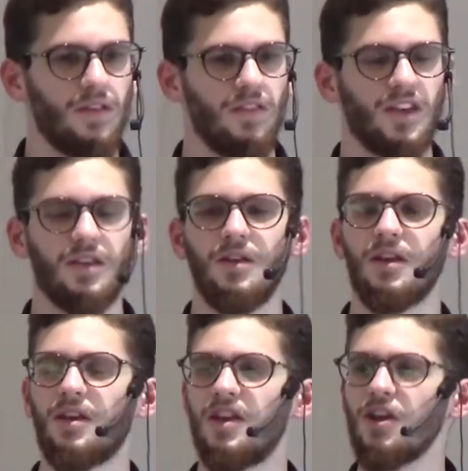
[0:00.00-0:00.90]

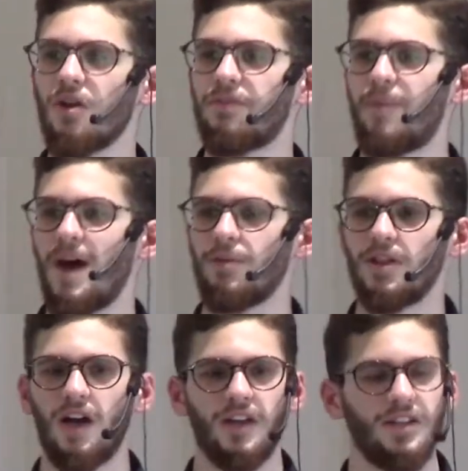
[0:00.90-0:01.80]
The king of
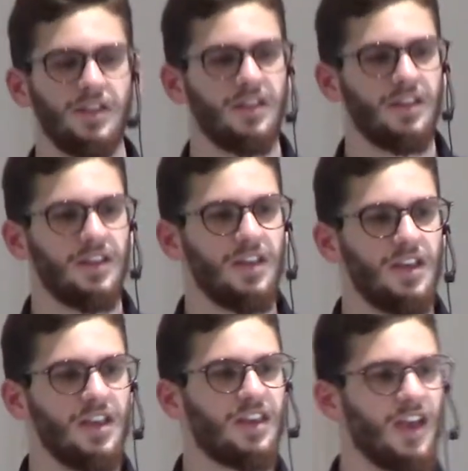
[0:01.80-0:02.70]
Babylon,
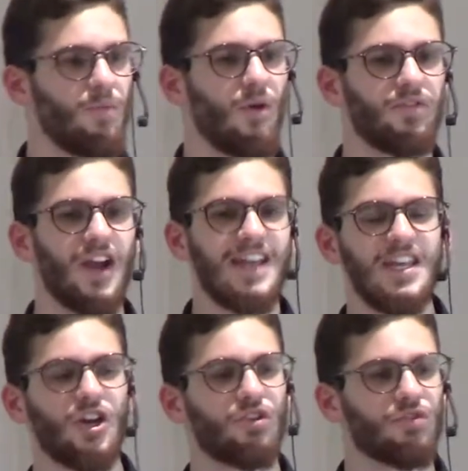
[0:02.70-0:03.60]
he came over and
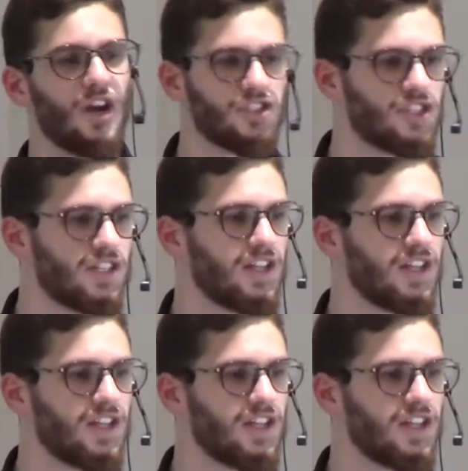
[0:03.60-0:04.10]
he crushed